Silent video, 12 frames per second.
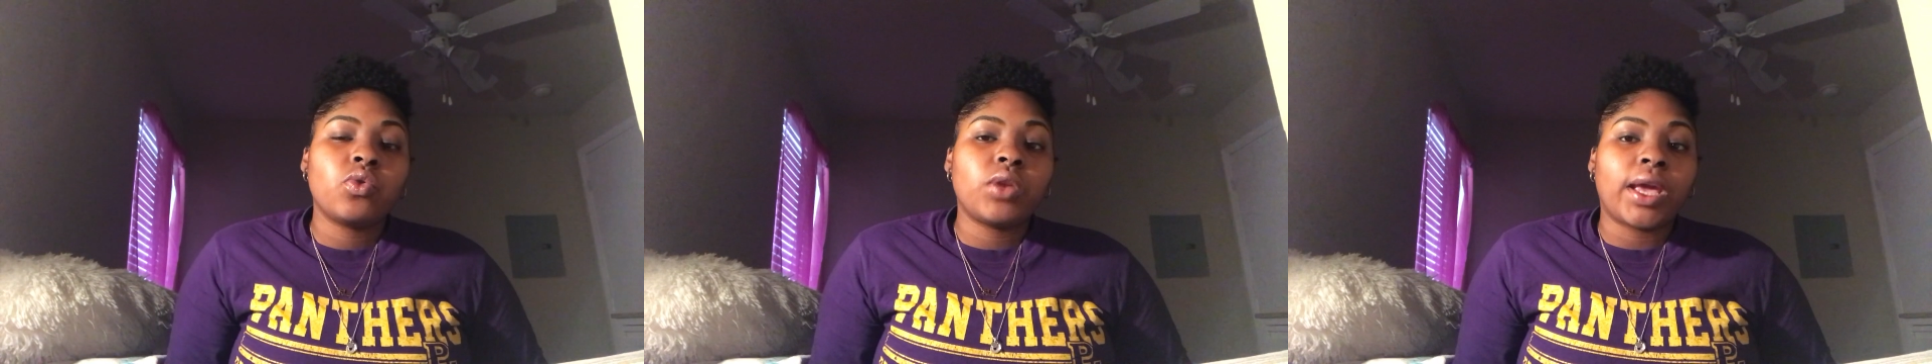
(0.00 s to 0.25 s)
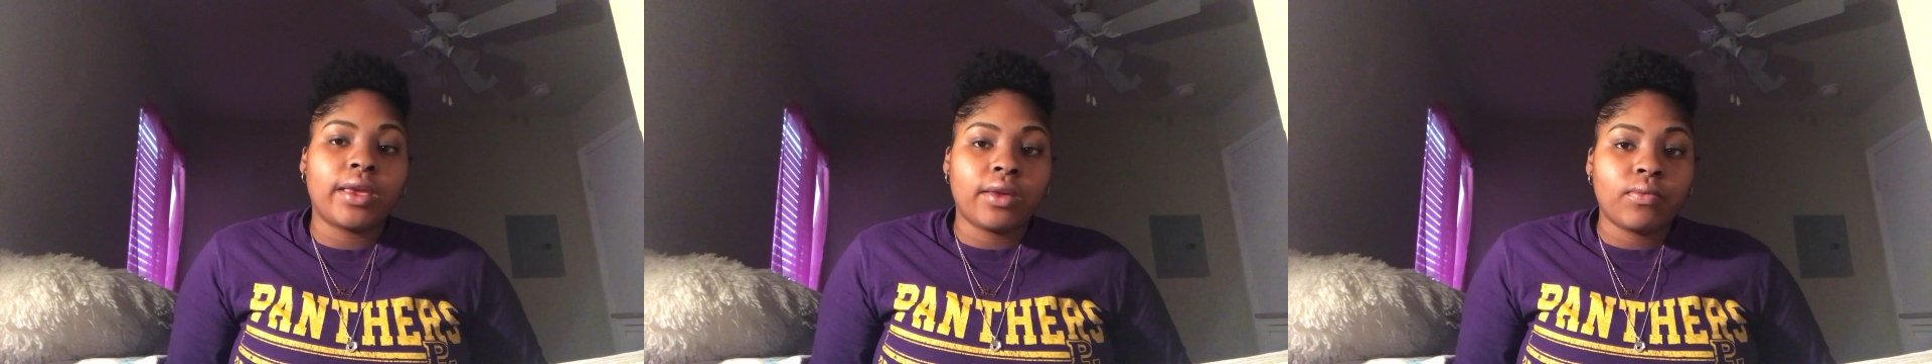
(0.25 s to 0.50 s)

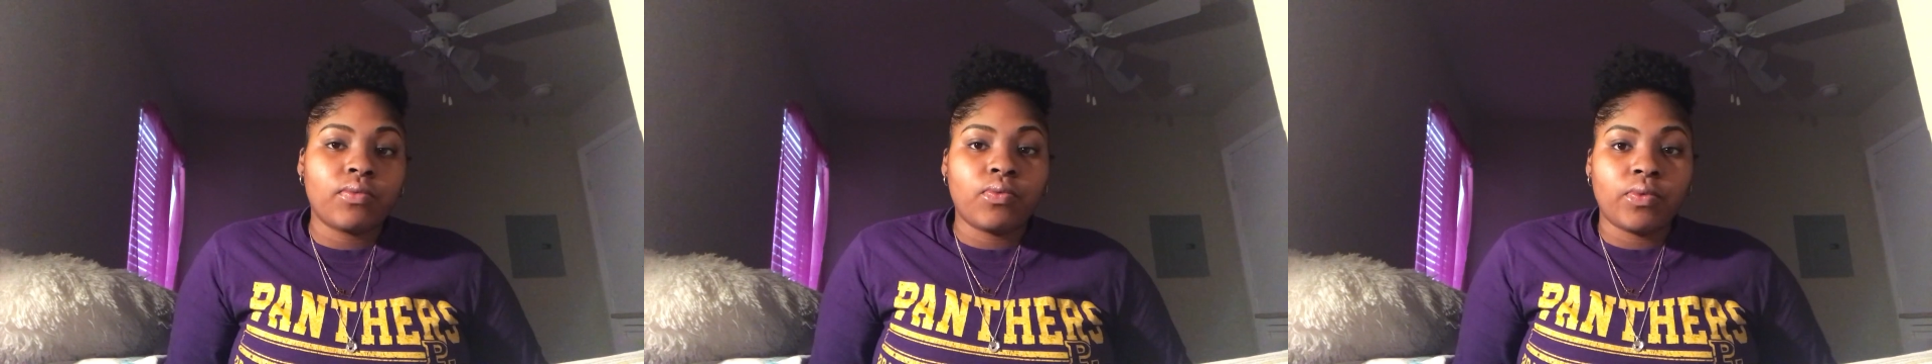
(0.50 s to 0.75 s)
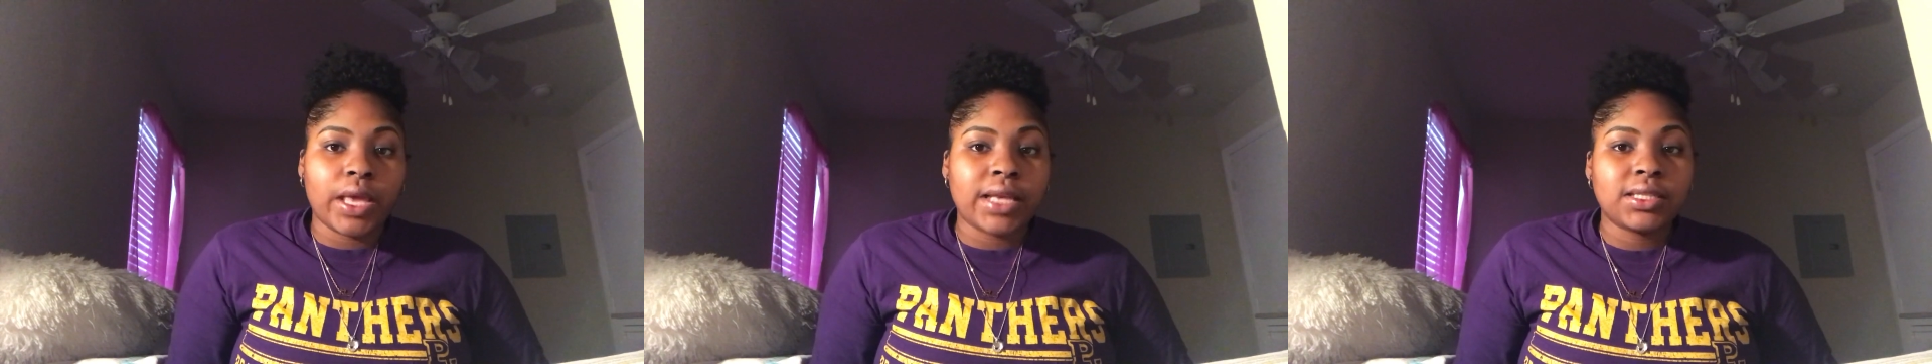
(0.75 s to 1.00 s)
like
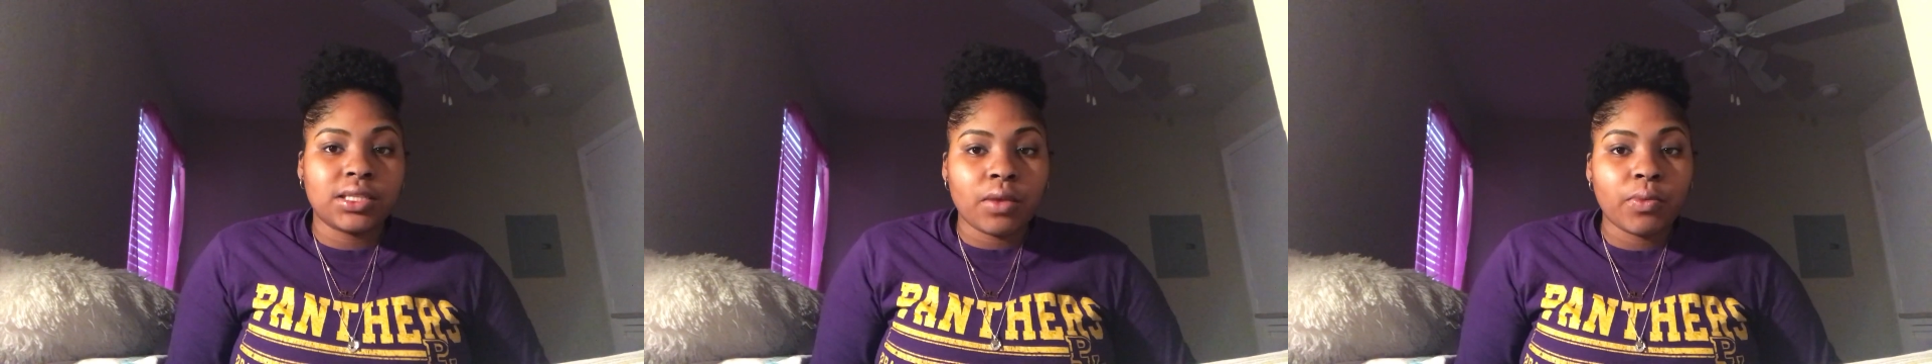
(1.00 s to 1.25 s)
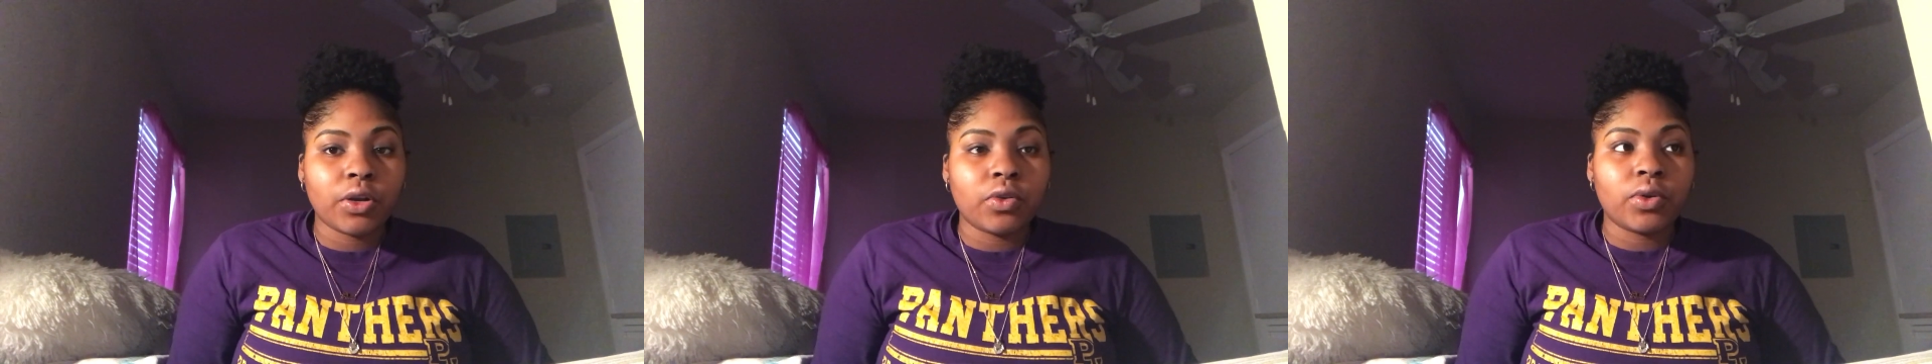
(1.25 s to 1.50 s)
that
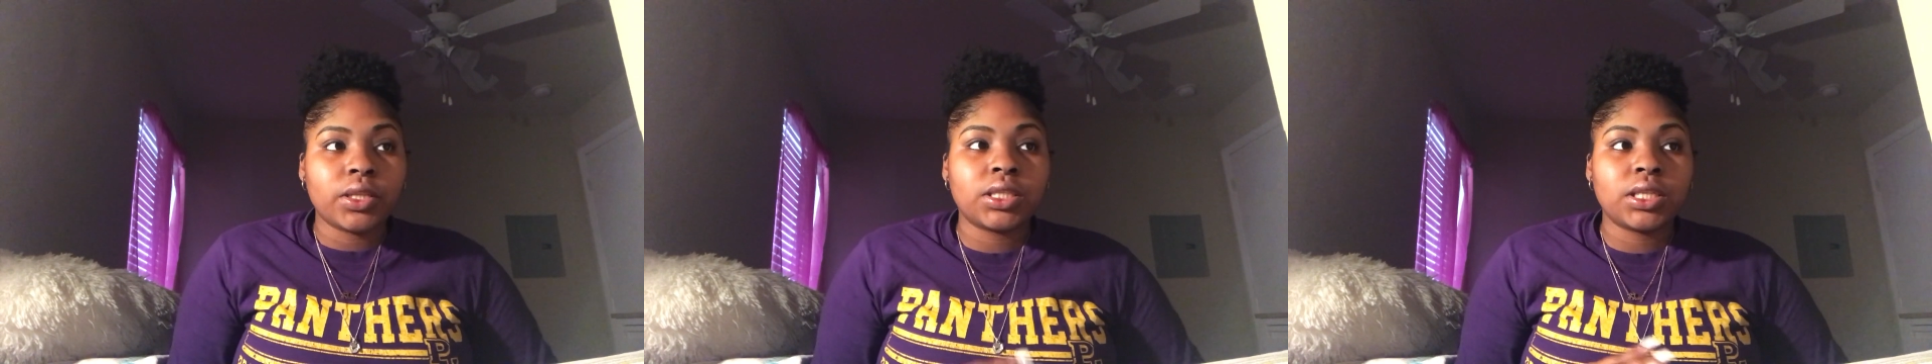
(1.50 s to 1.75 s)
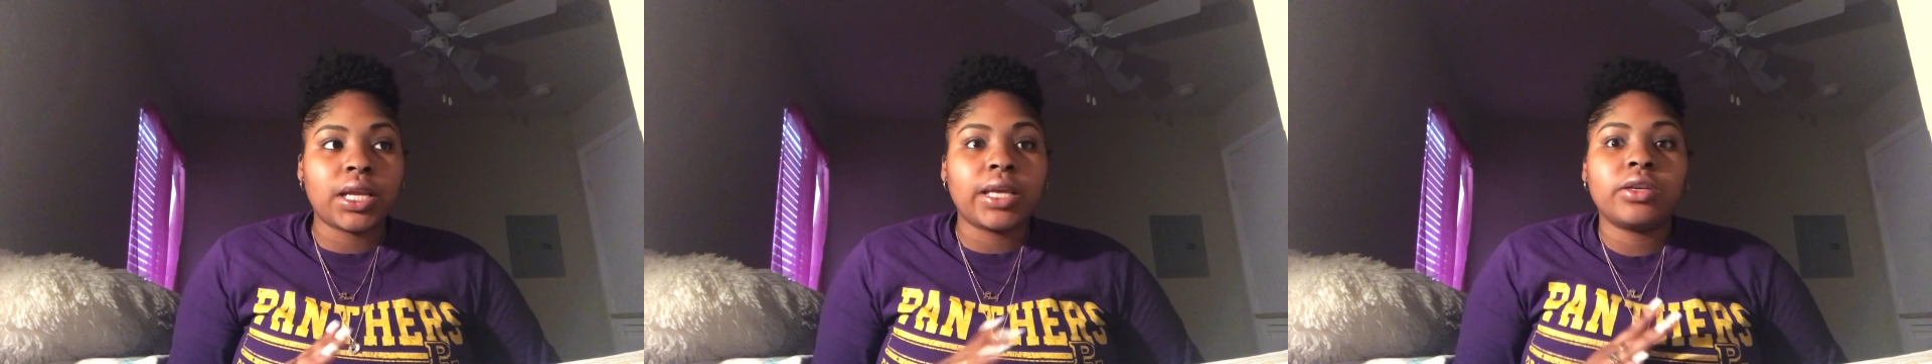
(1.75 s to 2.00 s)
summer going
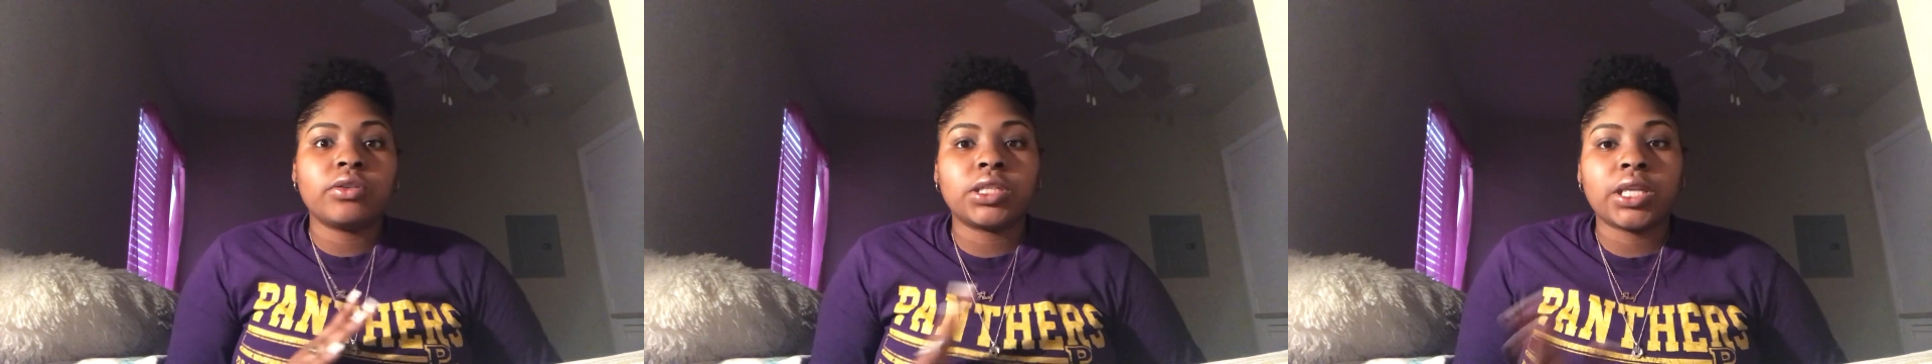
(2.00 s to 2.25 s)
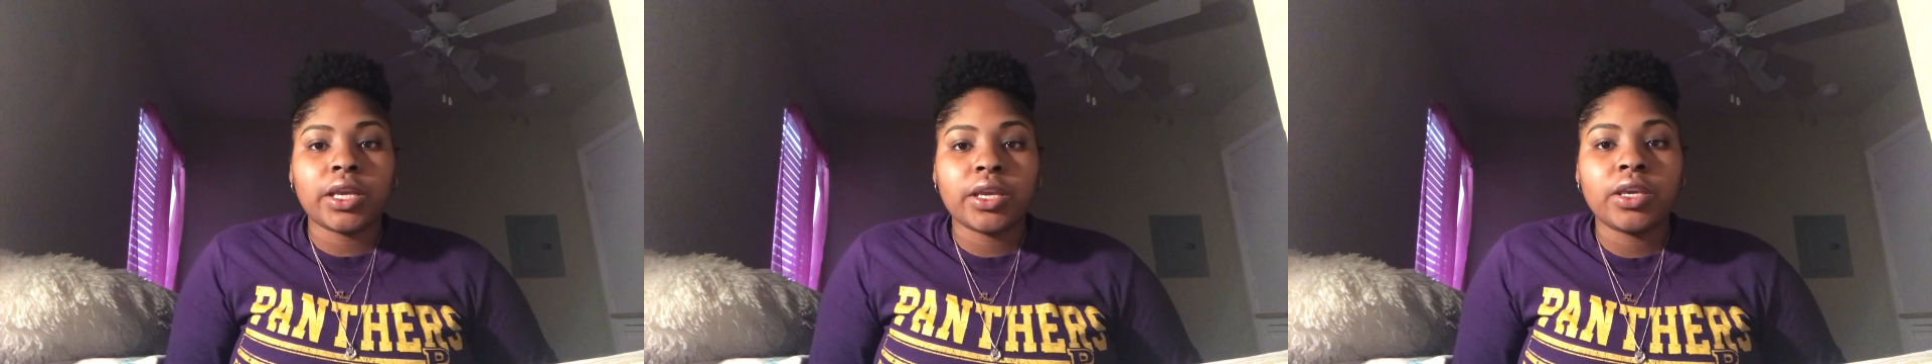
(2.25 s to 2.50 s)
to like your
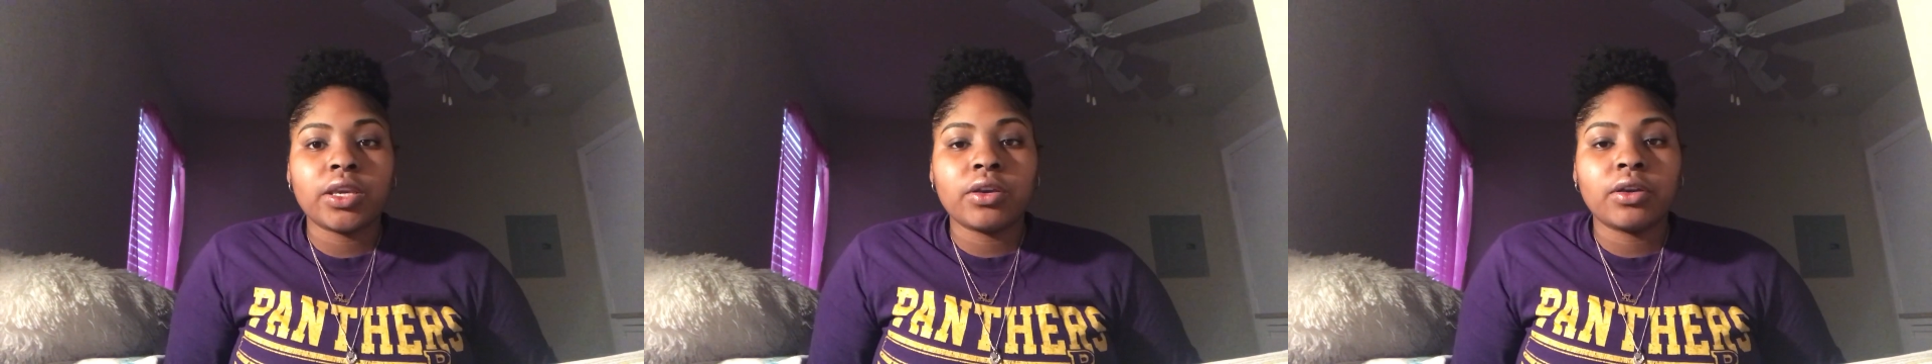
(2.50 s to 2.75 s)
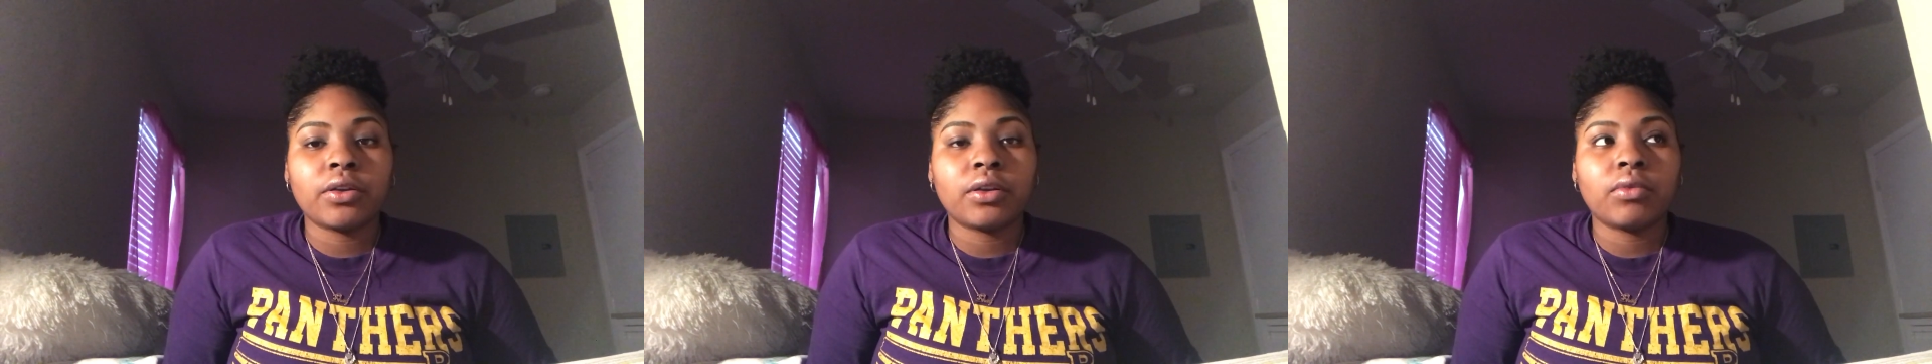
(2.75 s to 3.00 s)
second
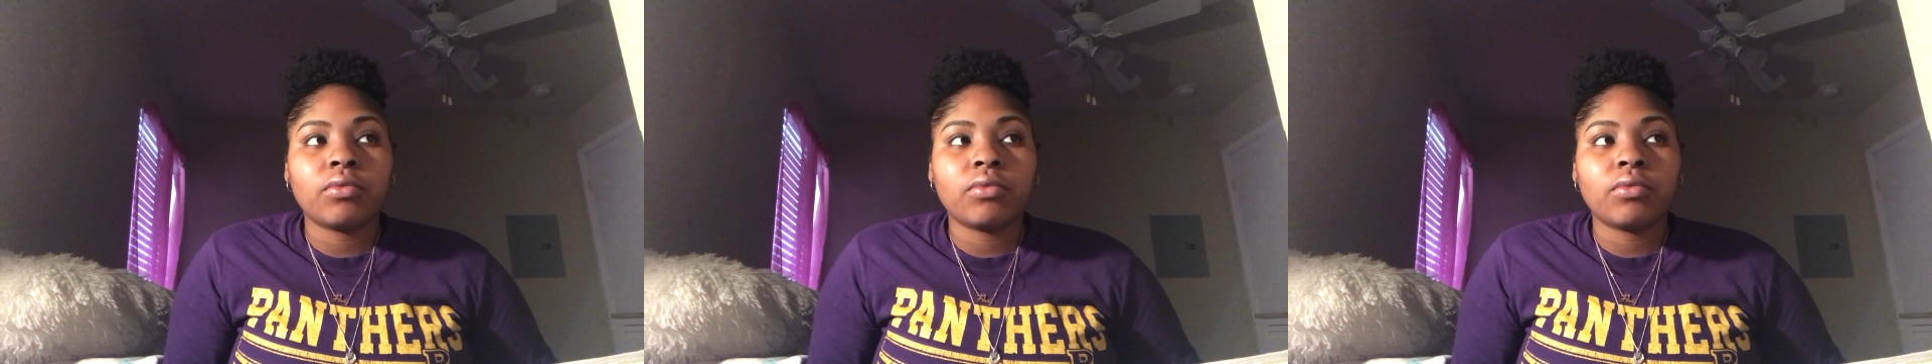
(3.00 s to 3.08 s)
year,